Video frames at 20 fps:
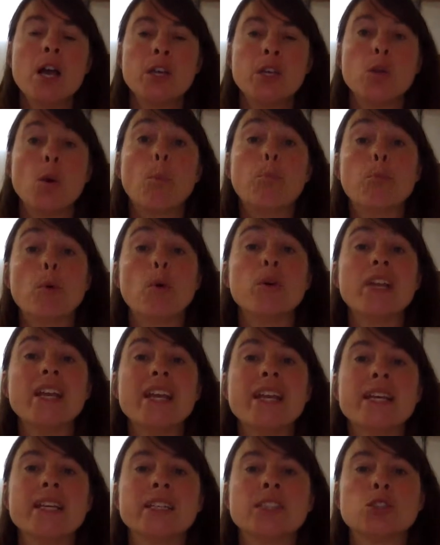your
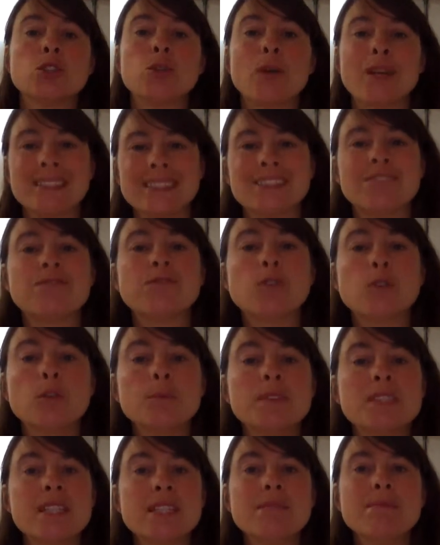body
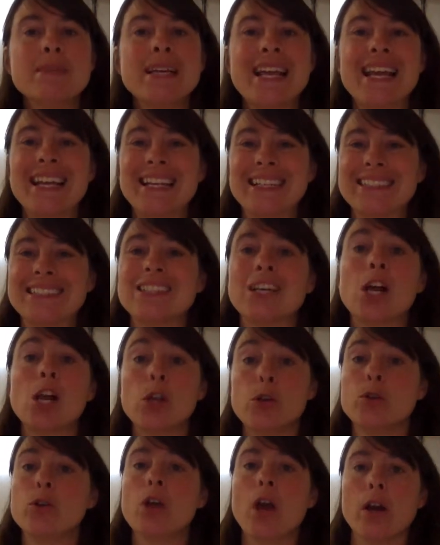transforms them into
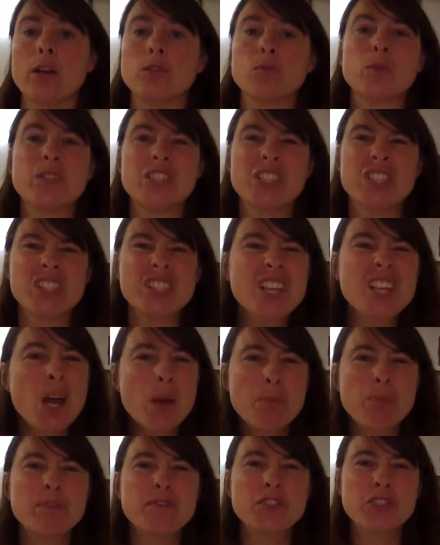glucose, which is a
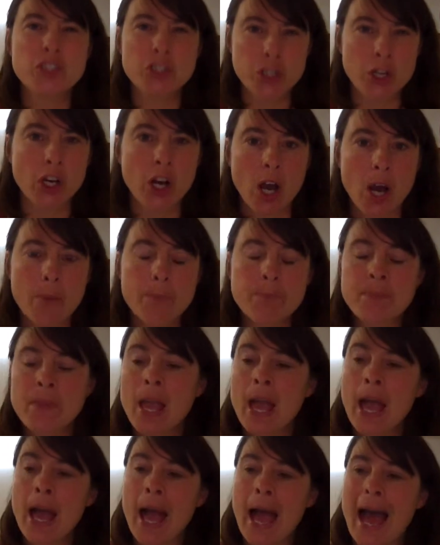type of sugar.
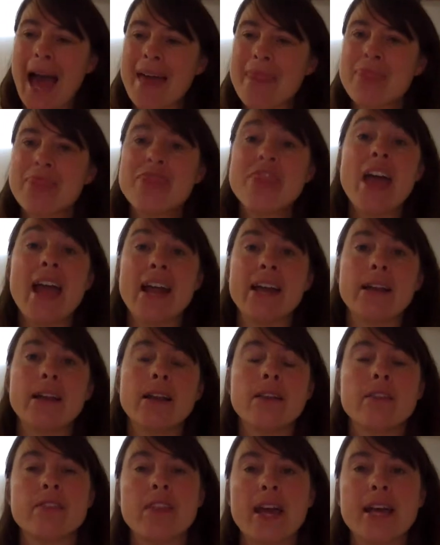And
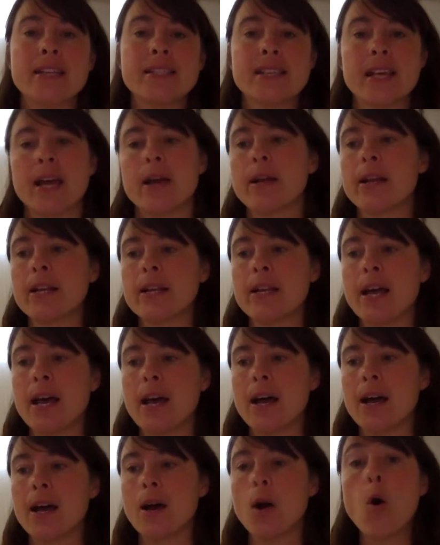then there's
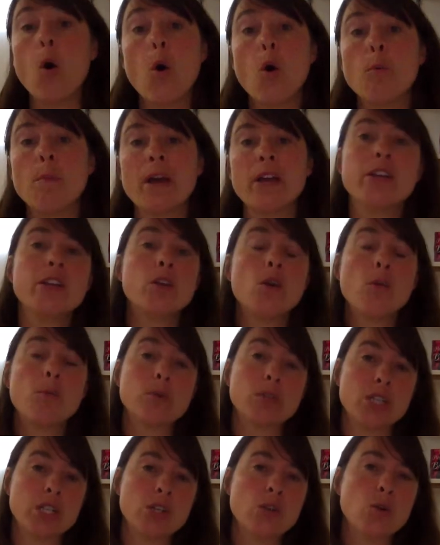a hormone in your
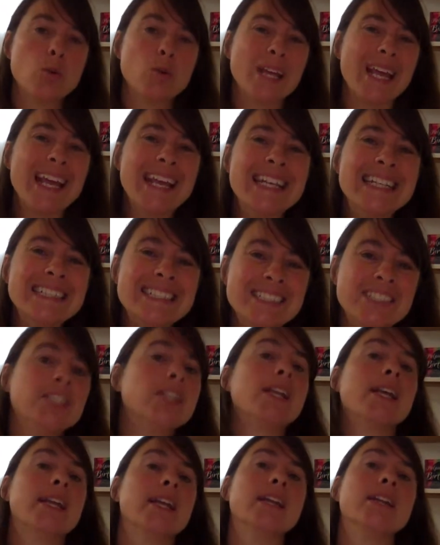body called
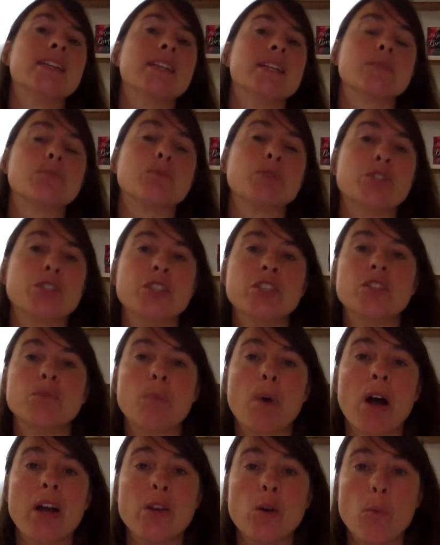insulin that's produced
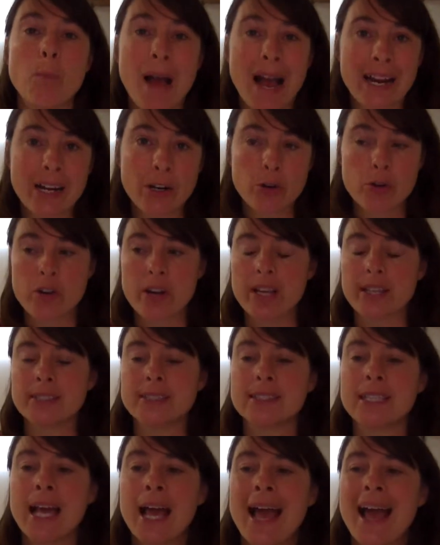by your
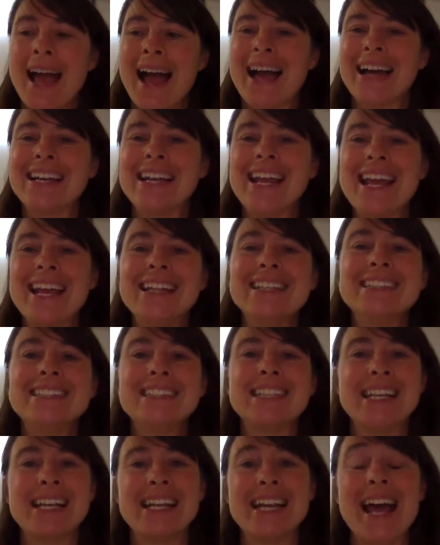pancreas. And
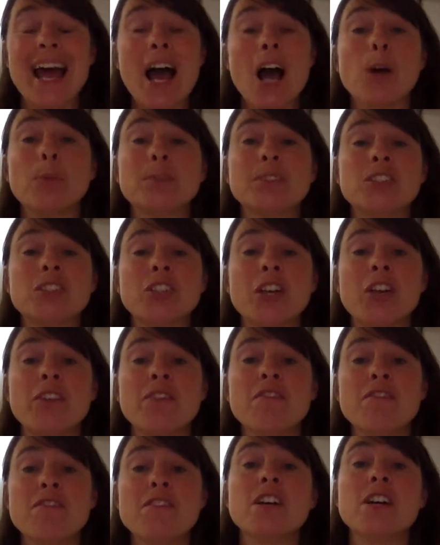insulin helps to
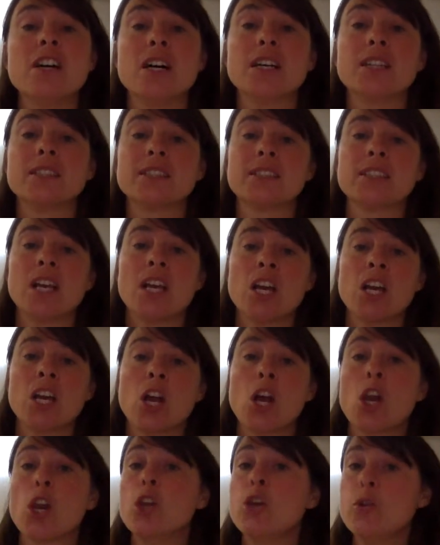convert
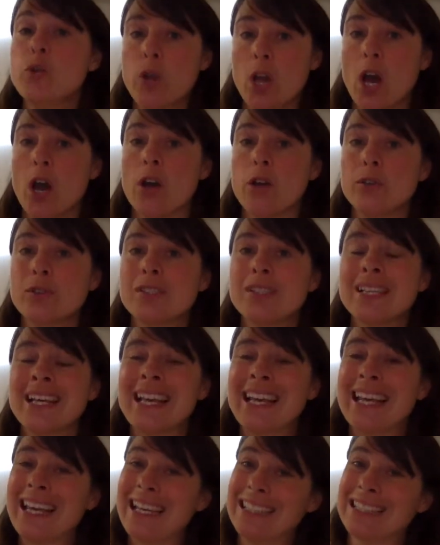glucose
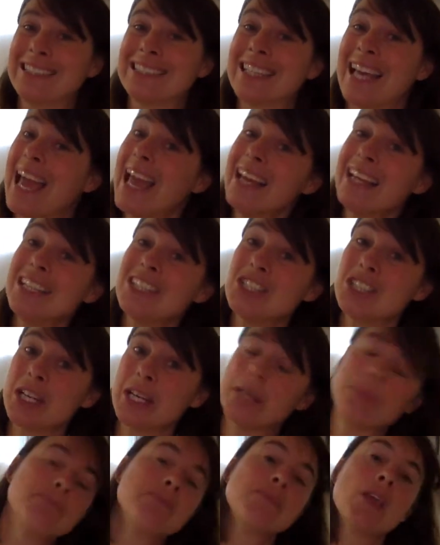into
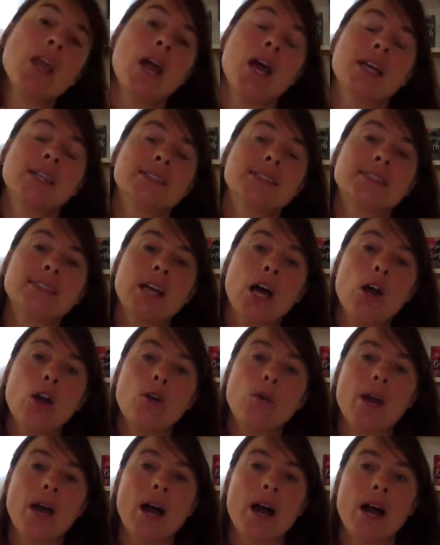energy.
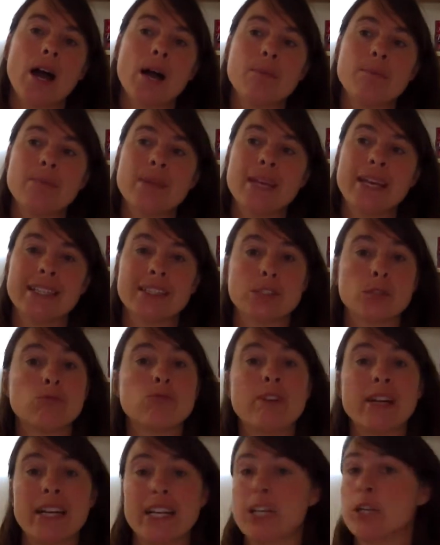So it's a
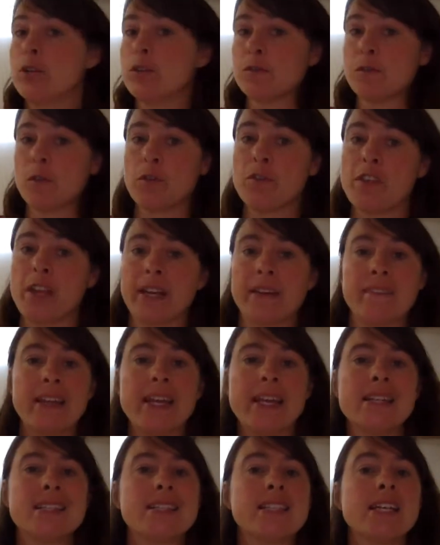really useful thing, and the
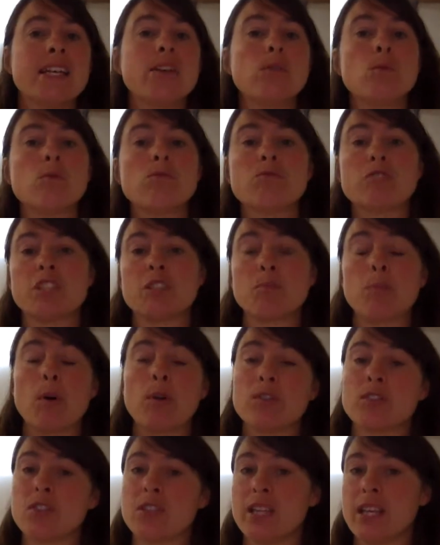insulin will
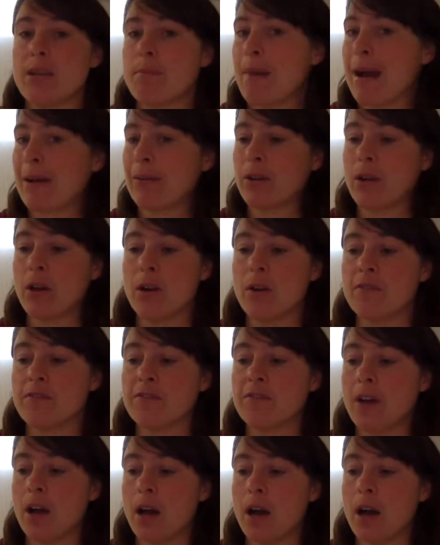respond to the amount of